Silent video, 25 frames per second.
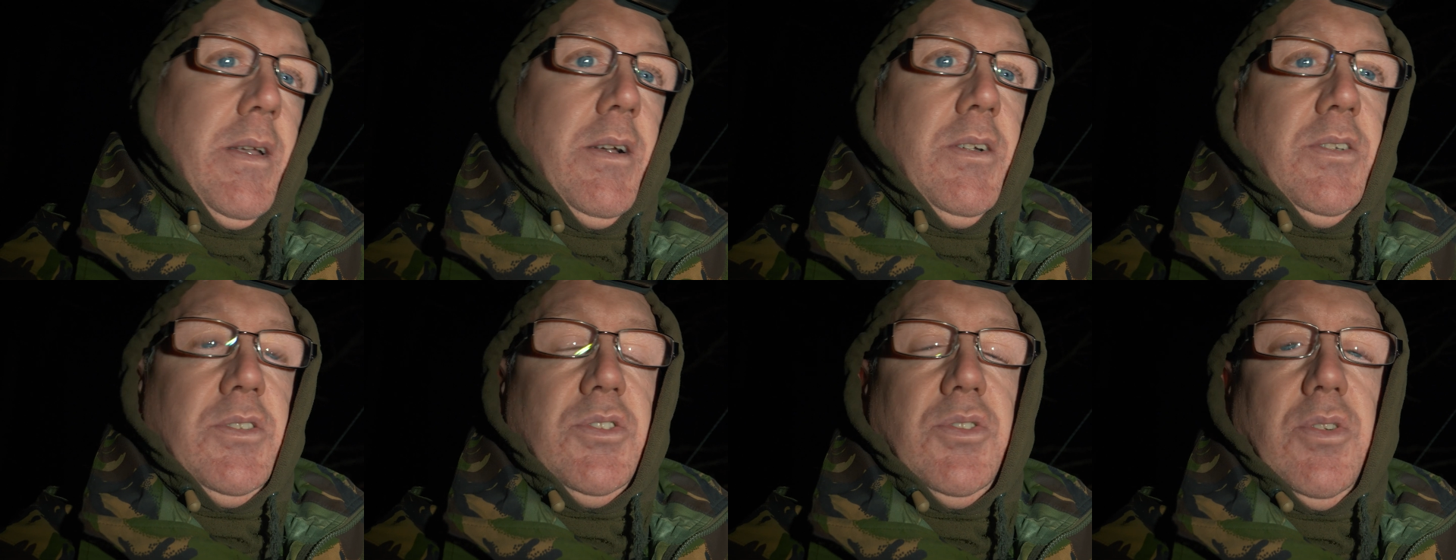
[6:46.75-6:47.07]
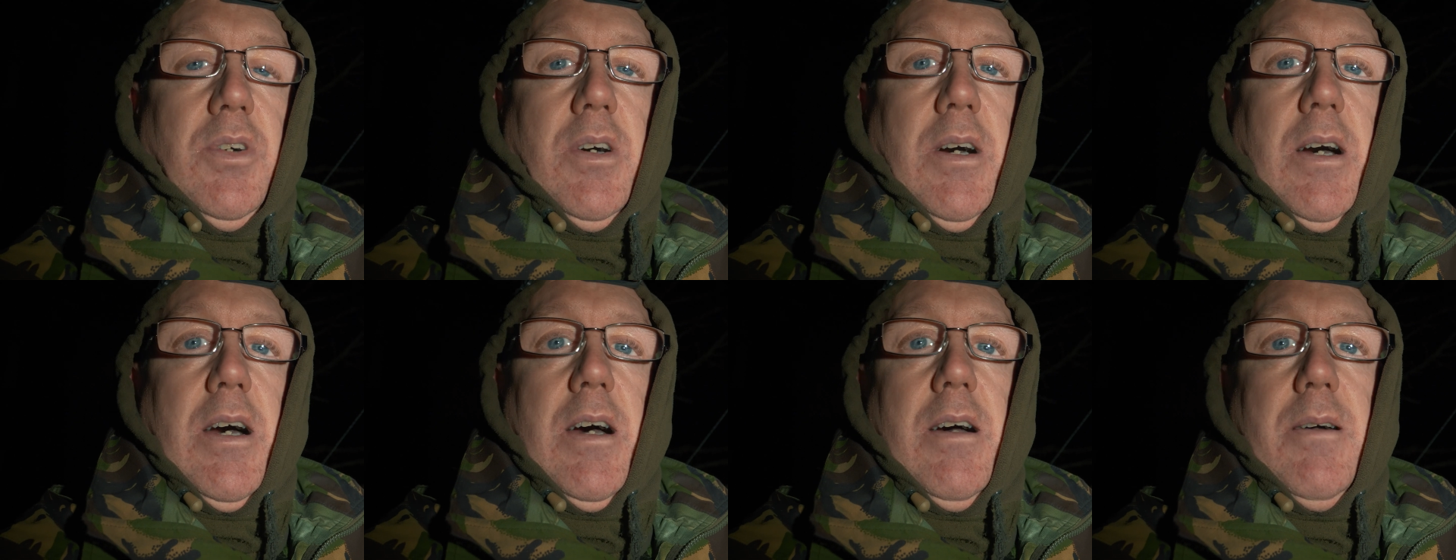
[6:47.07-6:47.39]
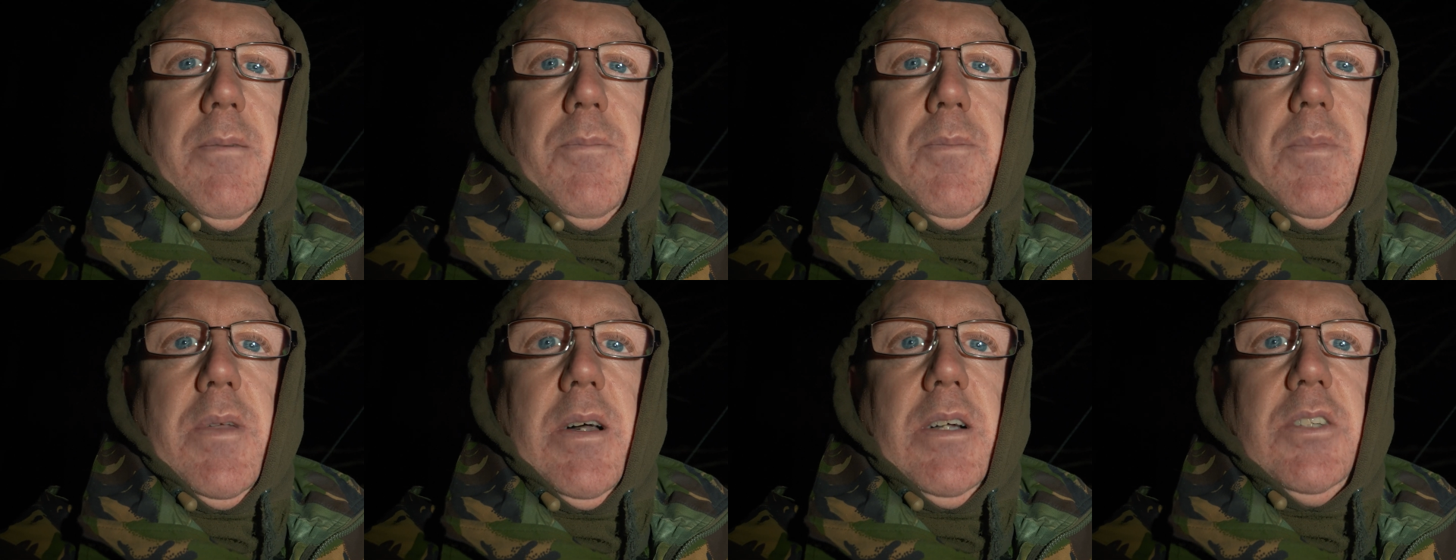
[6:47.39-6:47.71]
So
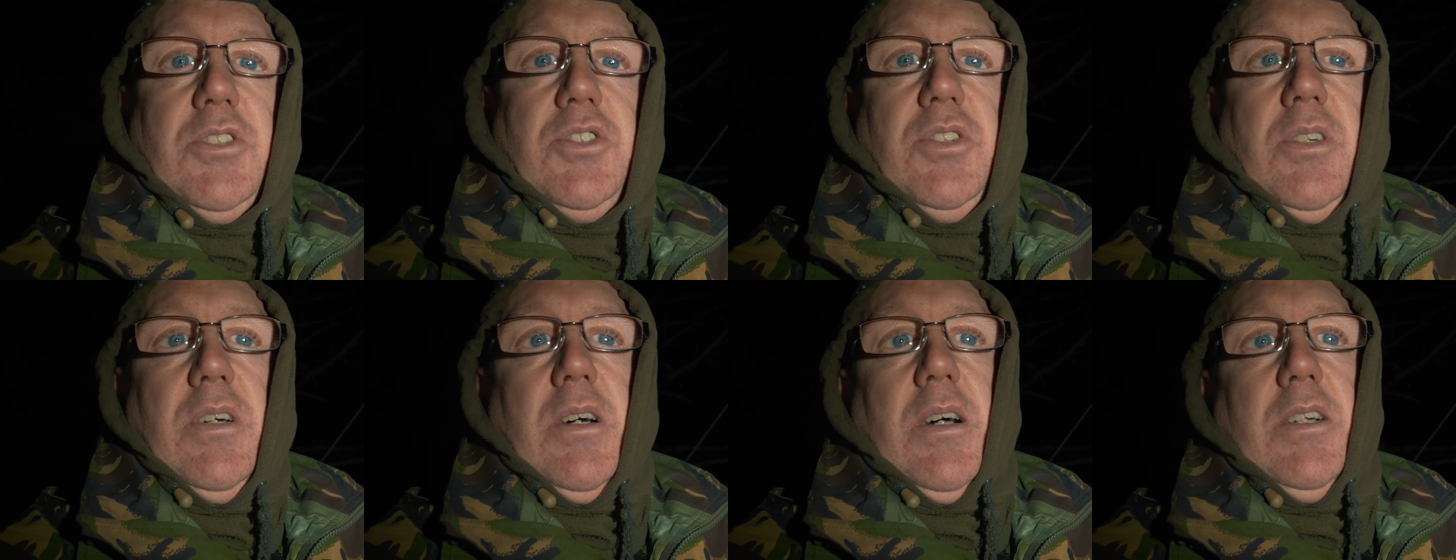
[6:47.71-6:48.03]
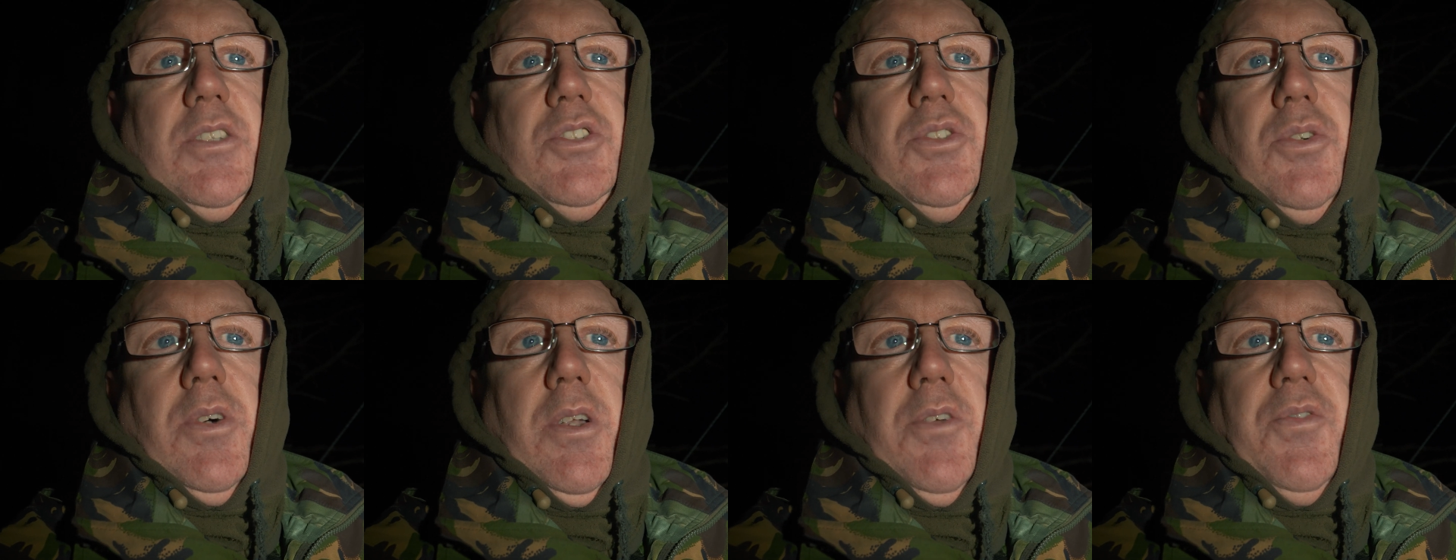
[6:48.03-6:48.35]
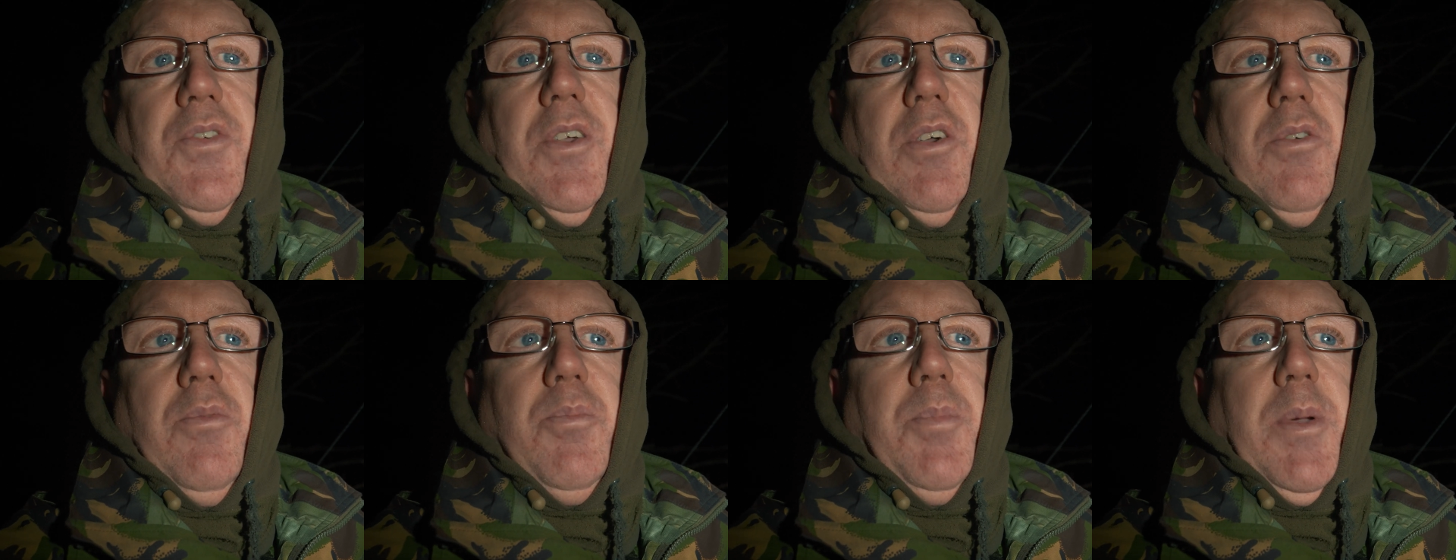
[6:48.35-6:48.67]
I showed a
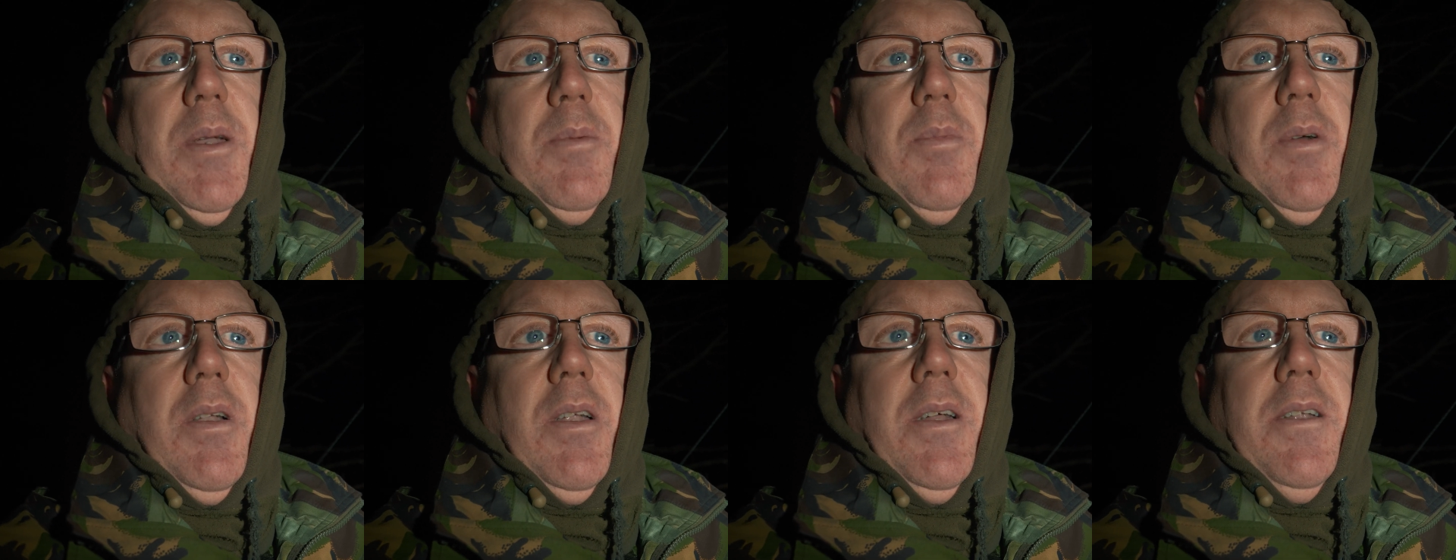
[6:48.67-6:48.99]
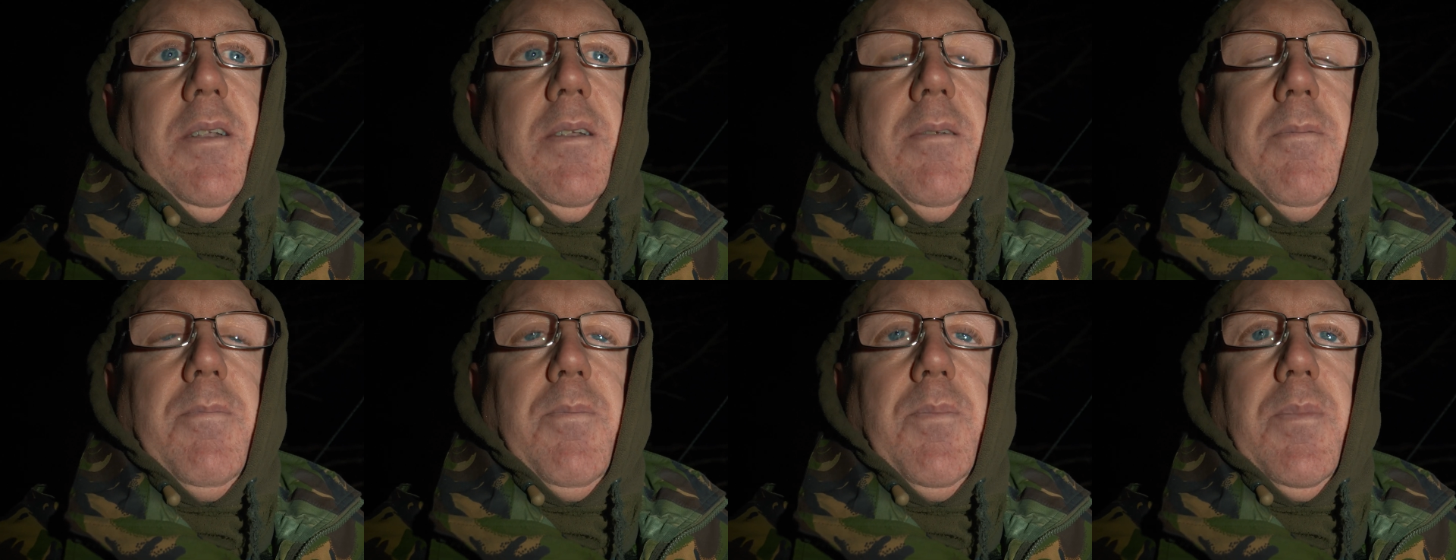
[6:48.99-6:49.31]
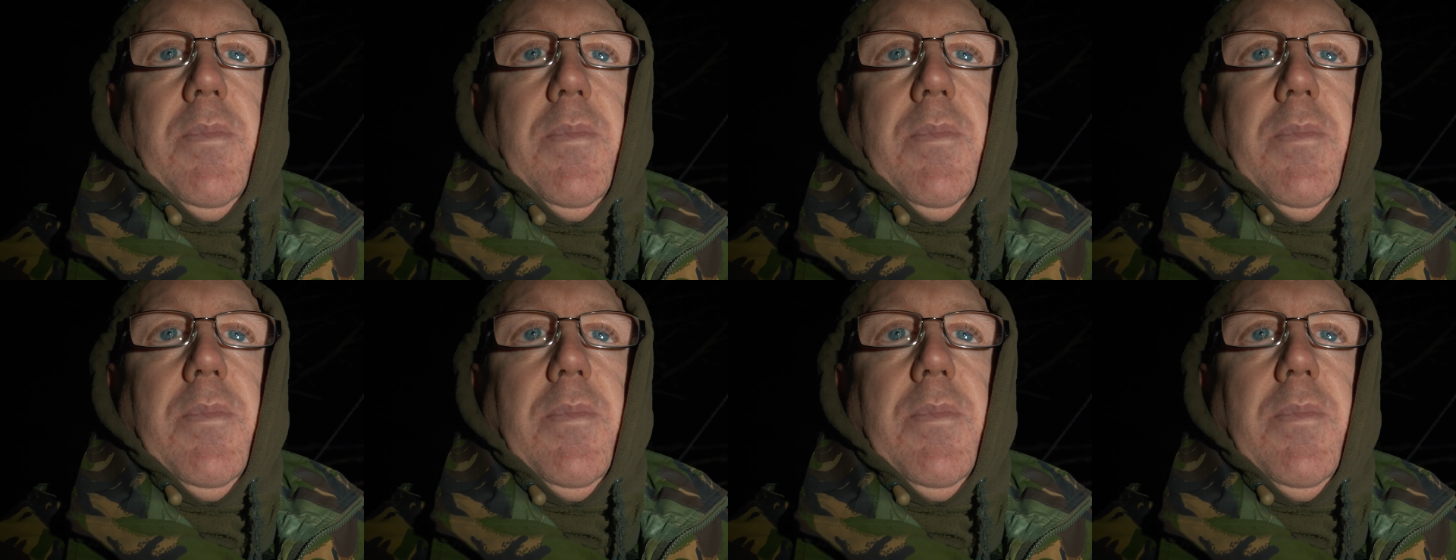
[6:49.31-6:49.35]
few people, and